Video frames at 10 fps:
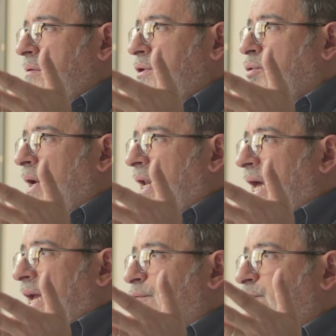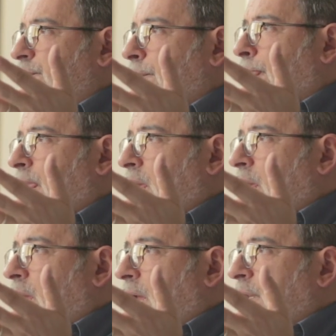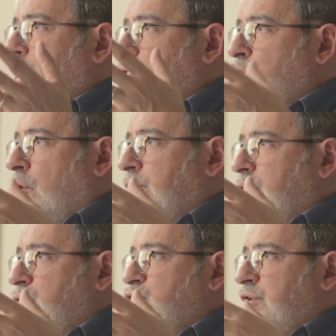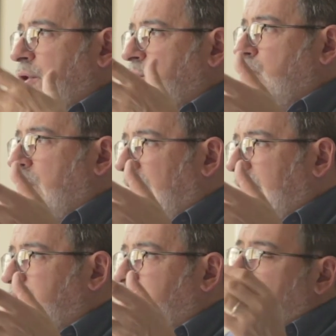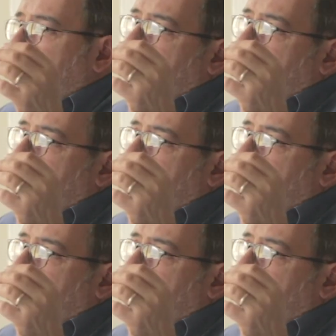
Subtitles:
human life, and in order to shed new light